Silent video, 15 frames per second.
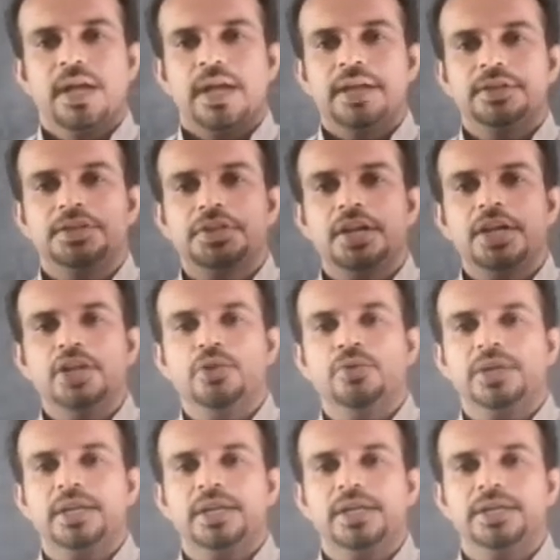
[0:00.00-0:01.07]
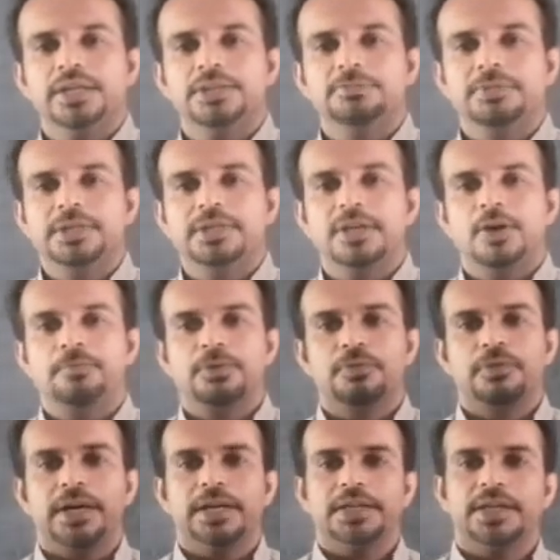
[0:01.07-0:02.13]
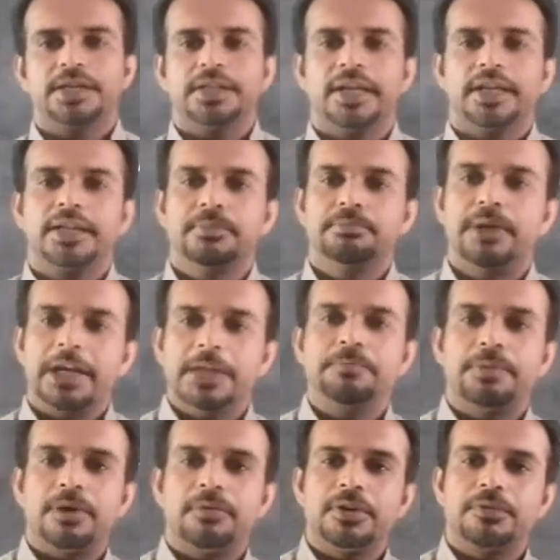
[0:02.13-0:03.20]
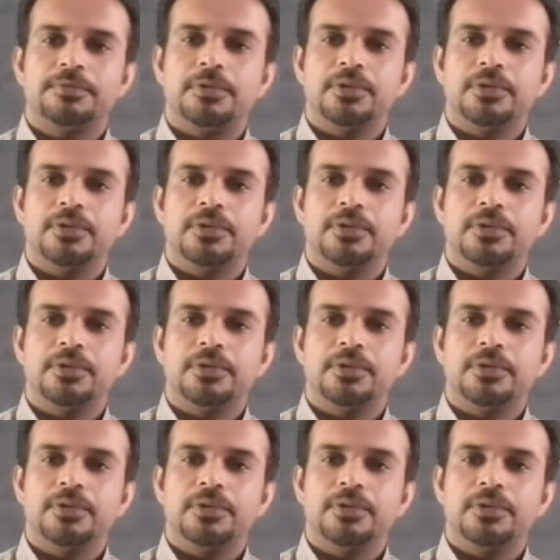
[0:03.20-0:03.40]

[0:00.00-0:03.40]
and the trade union leaders might have provided that money power